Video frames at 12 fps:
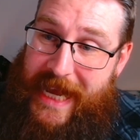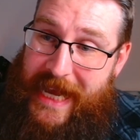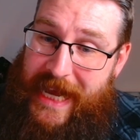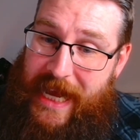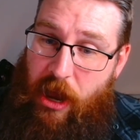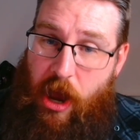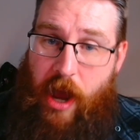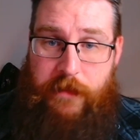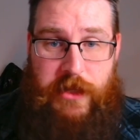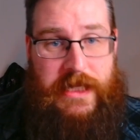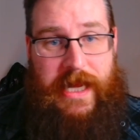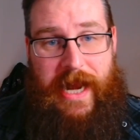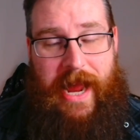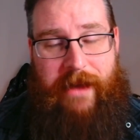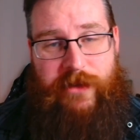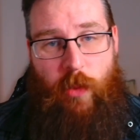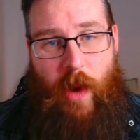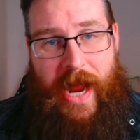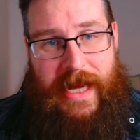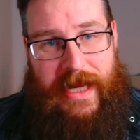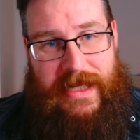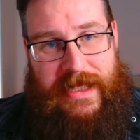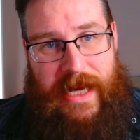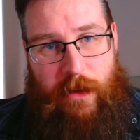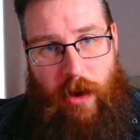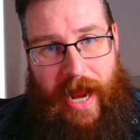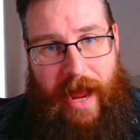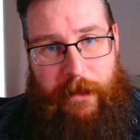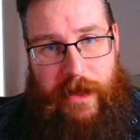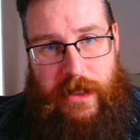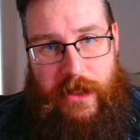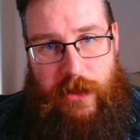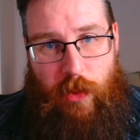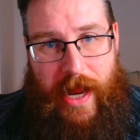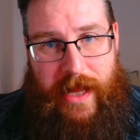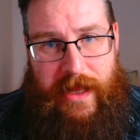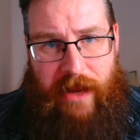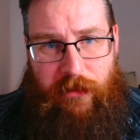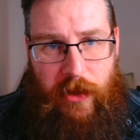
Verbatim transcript: Uh, I'm just going to have to wait and see what happens when they